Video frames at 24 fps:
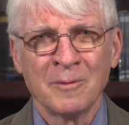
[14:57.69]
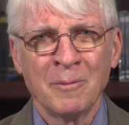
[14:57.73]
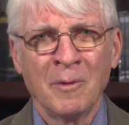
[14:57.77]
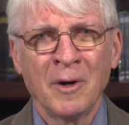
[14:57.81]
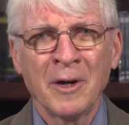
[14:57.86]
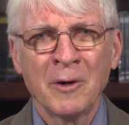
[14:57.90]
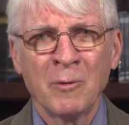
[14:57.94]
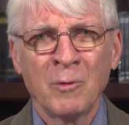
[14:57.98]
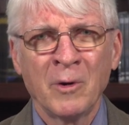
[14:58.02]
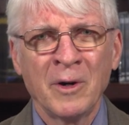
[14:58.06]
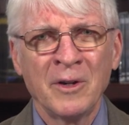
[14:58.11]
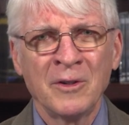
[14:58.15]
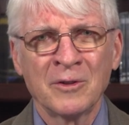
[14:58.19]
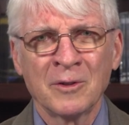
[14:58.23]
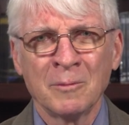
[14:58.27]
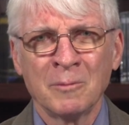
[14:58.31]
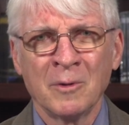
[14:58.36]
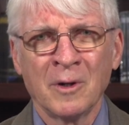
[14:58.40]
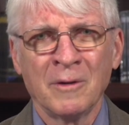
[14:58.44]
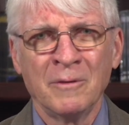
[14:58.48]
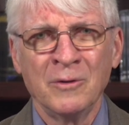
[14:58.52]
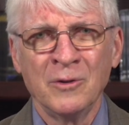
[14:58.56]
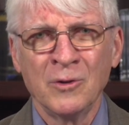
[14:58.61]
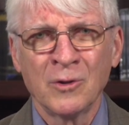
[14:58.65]
My ways
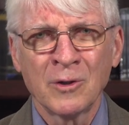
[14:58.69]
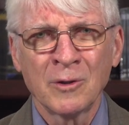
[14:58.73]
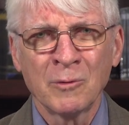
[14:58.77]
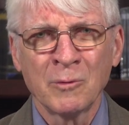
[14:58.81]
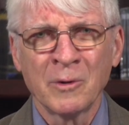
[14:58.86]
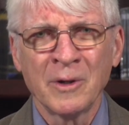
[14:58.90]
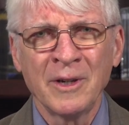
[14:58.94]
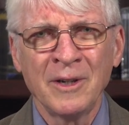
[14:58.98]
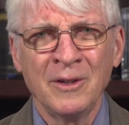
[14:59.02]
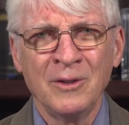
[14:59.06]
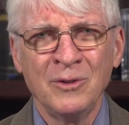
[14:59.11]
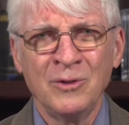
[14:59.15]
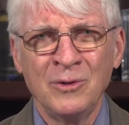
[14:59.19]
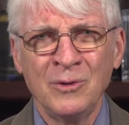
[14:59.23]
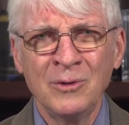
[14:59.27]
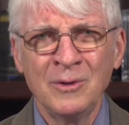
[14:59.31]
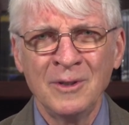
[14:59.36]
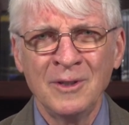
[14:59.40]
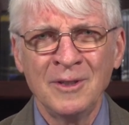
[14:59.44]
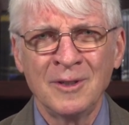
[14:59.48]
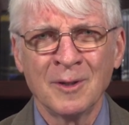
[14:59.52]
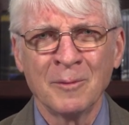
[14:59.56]
above your ways. You need